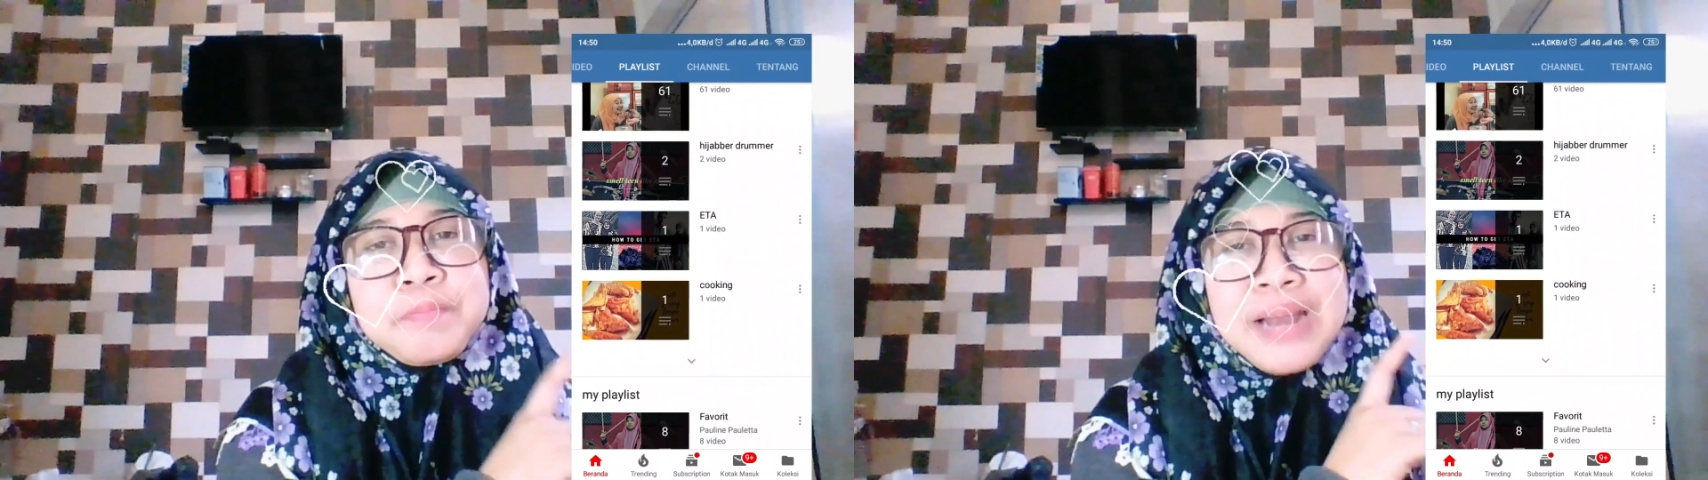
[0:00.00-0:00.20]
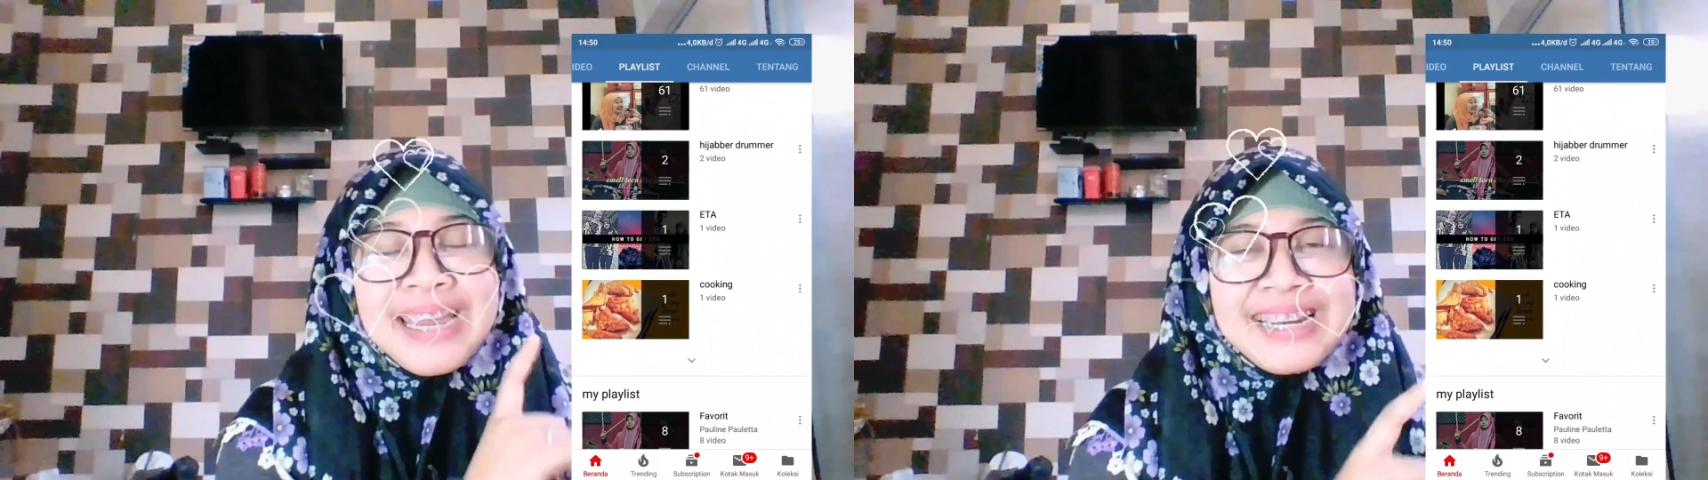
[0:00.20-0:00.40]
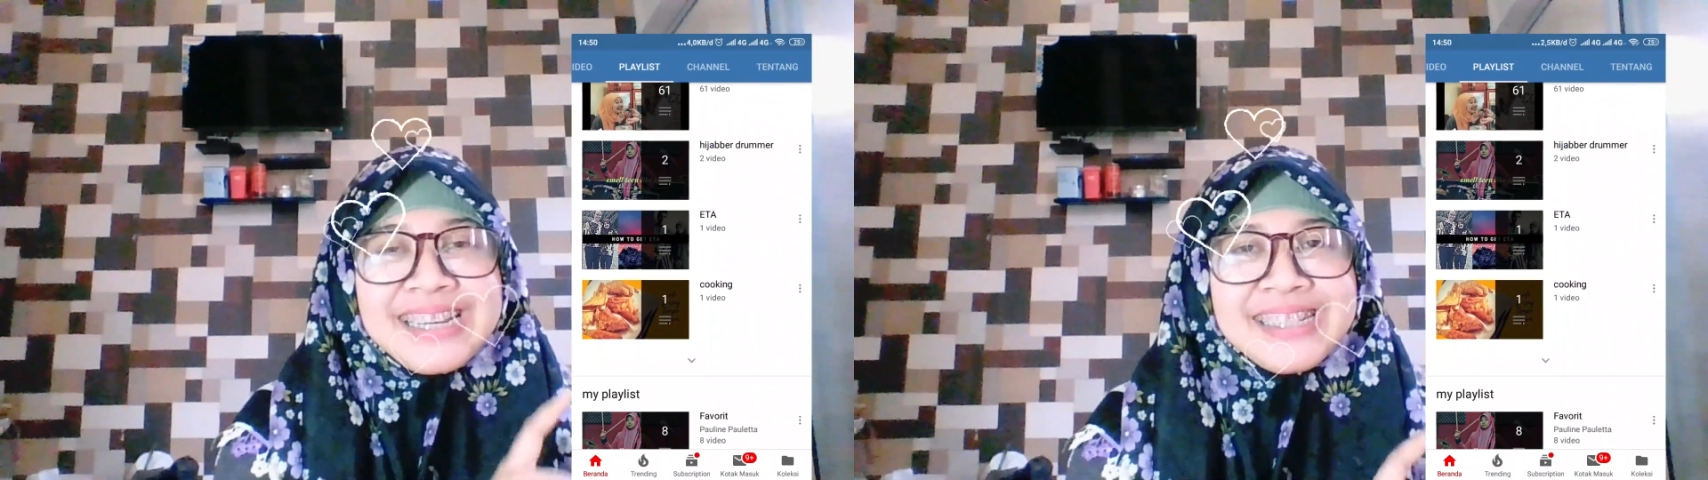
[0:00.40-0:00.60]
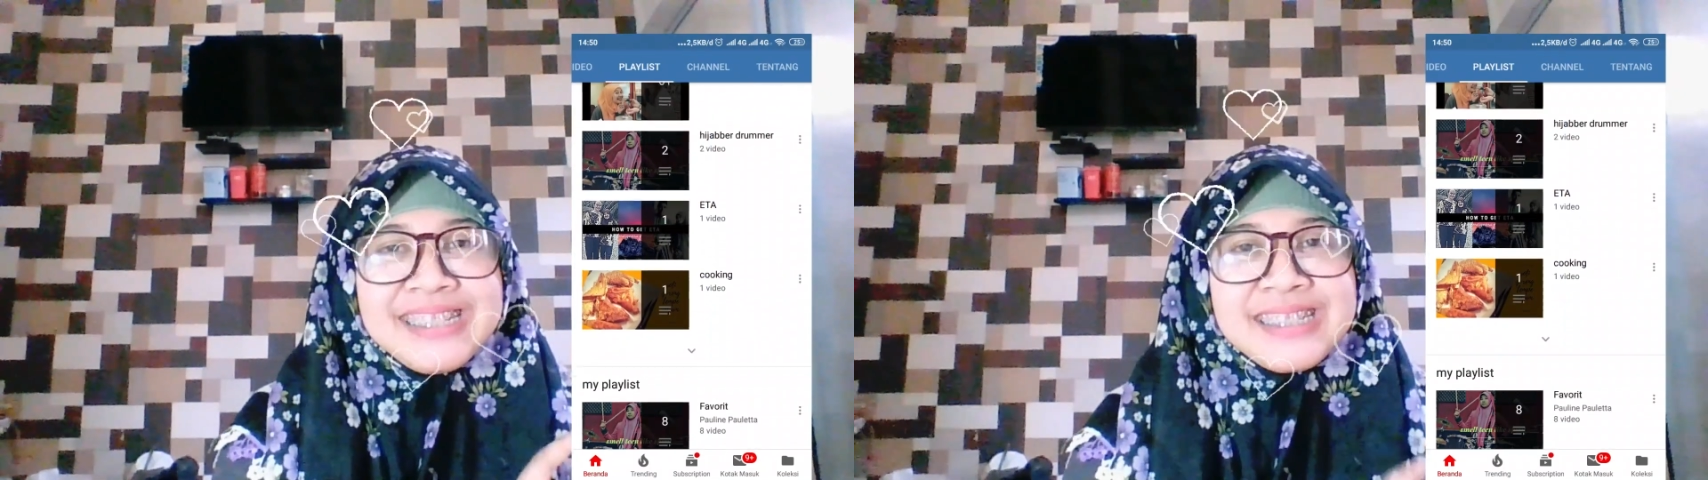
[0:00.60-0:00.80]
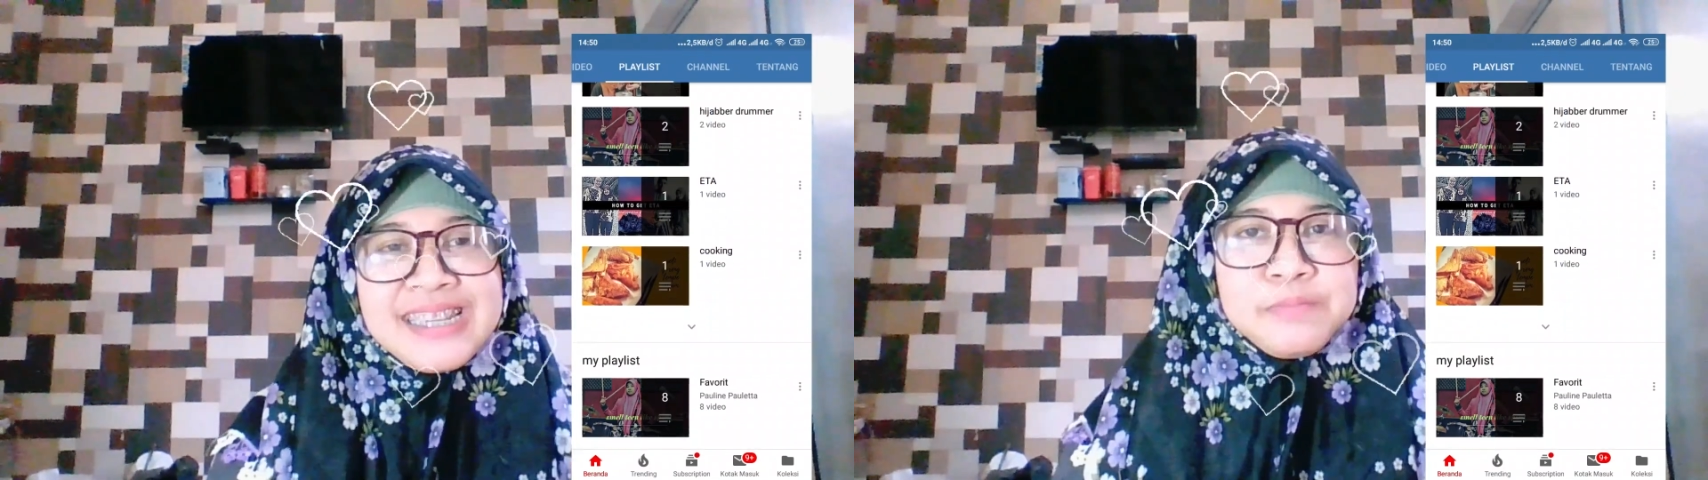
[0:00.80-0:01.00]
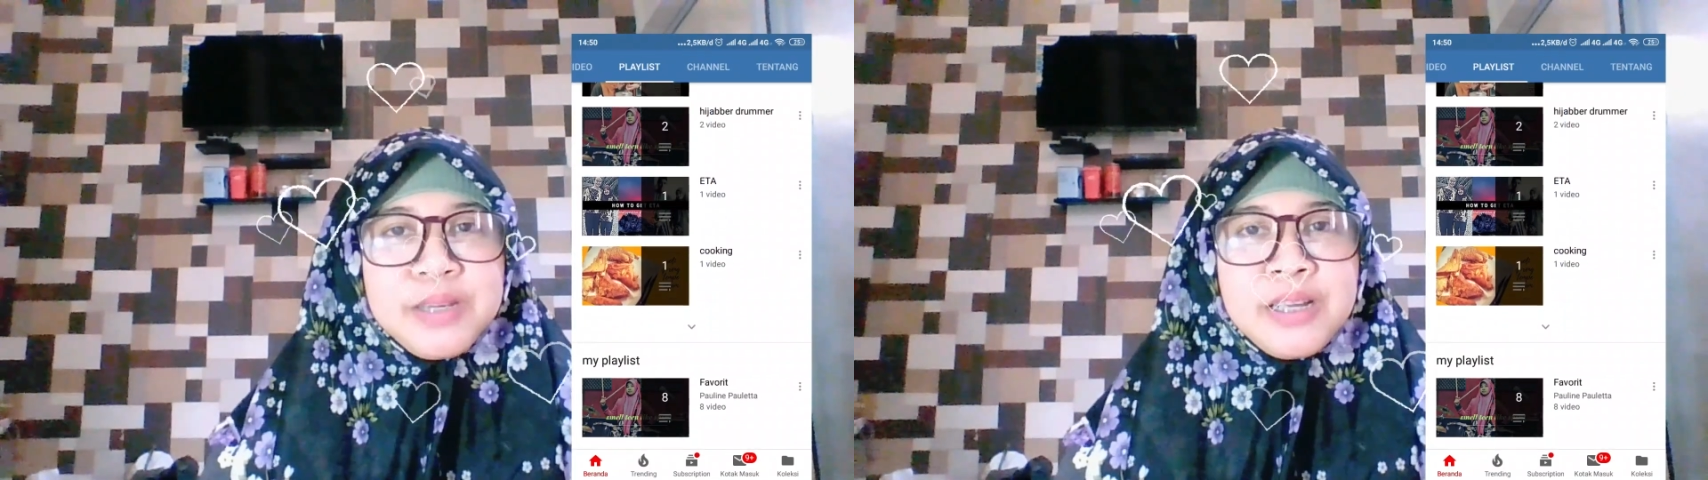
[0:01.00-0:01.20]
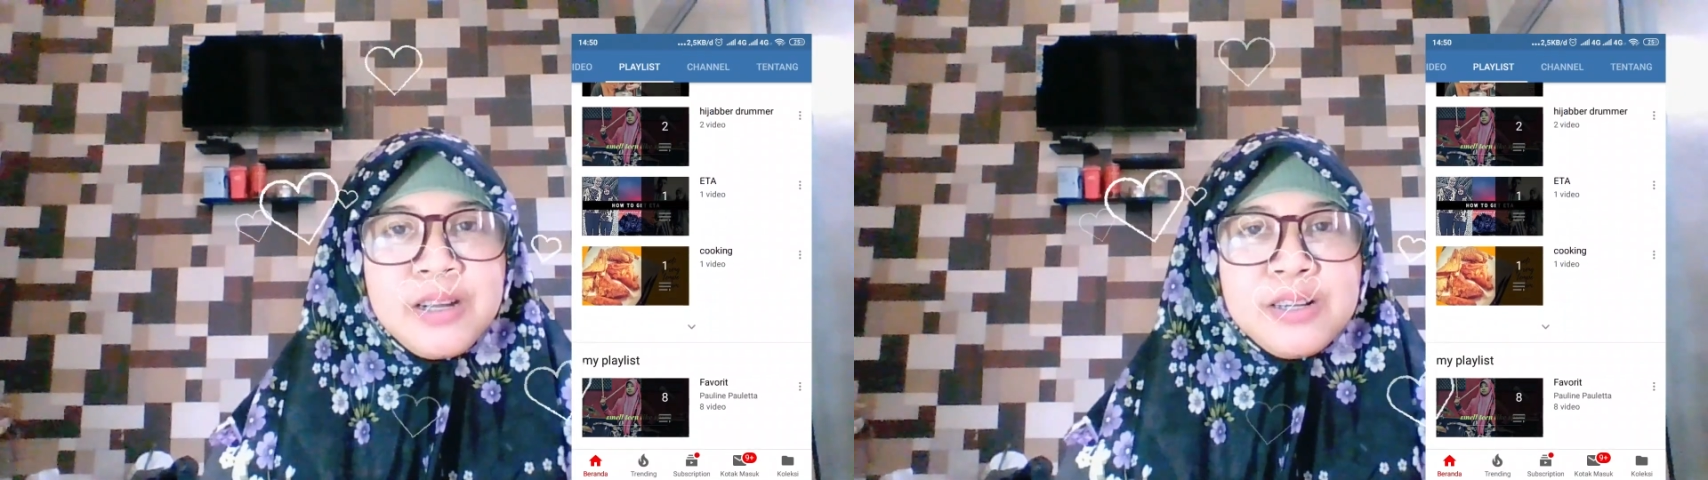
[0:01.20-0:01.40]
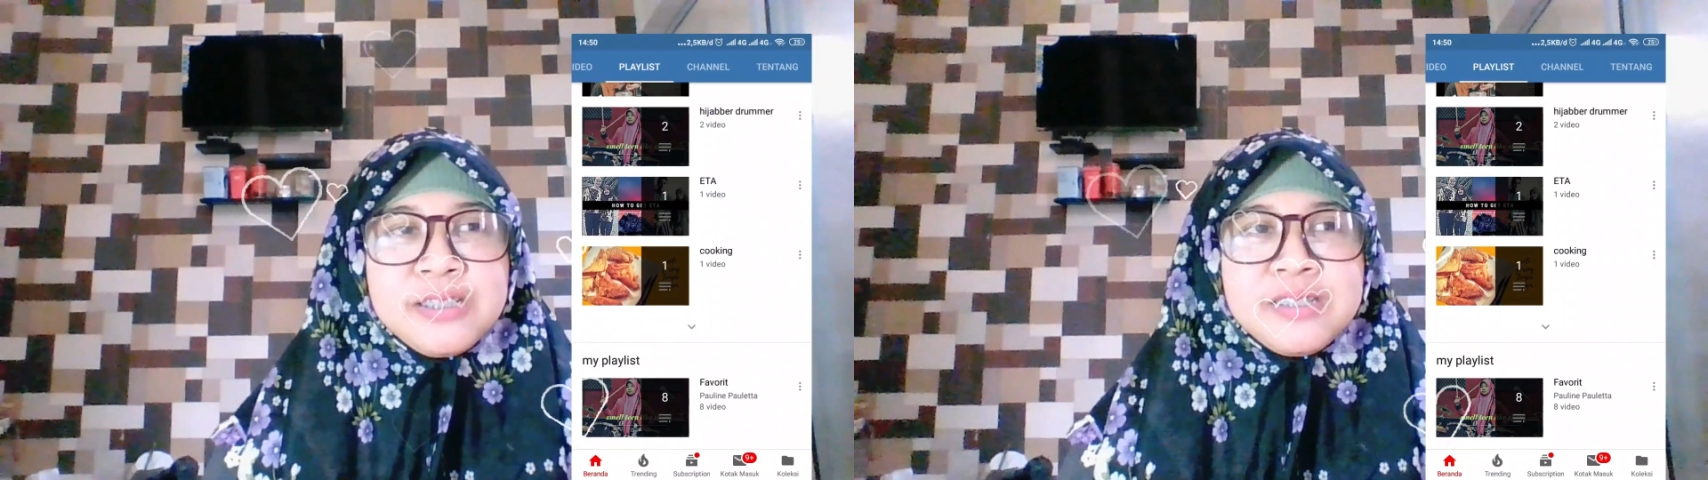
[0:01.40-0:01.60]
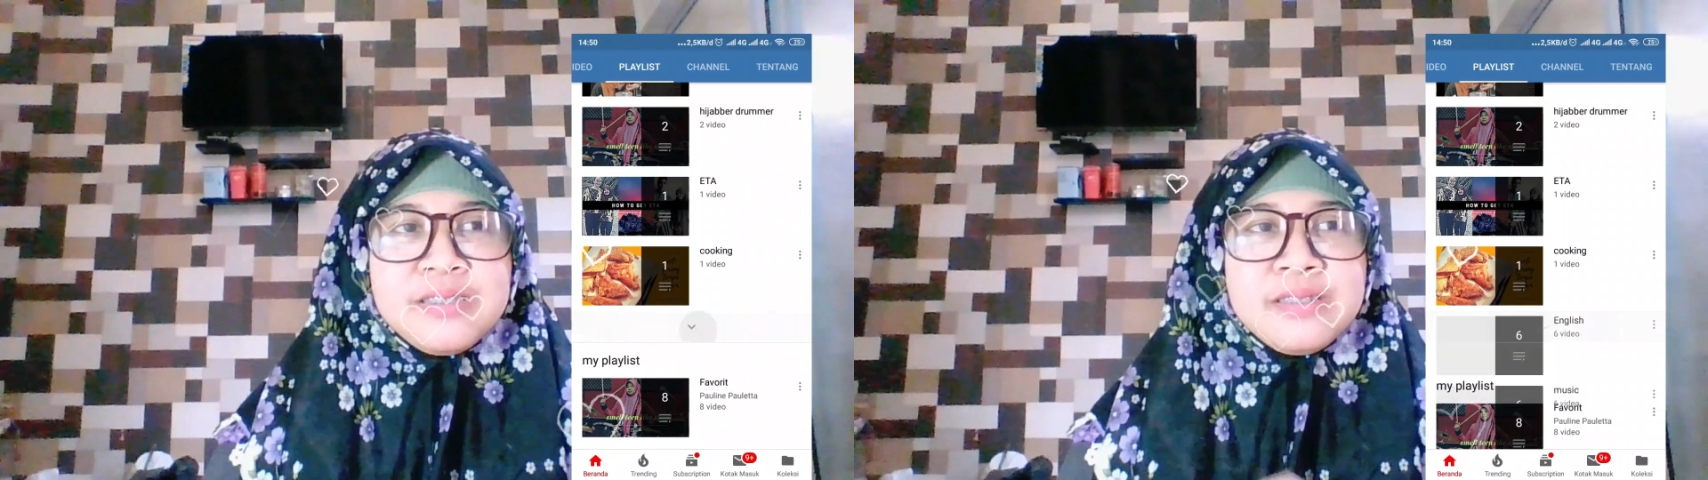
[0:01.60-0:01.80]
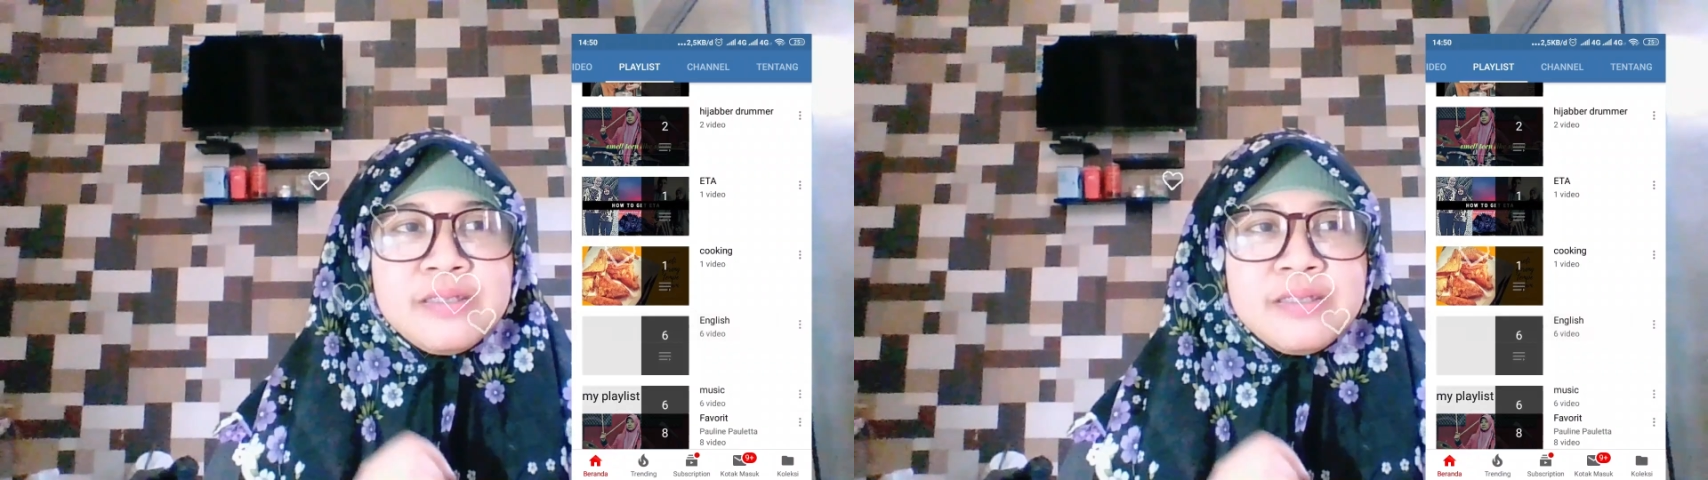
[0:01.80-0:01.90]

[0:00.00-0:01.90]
playlist because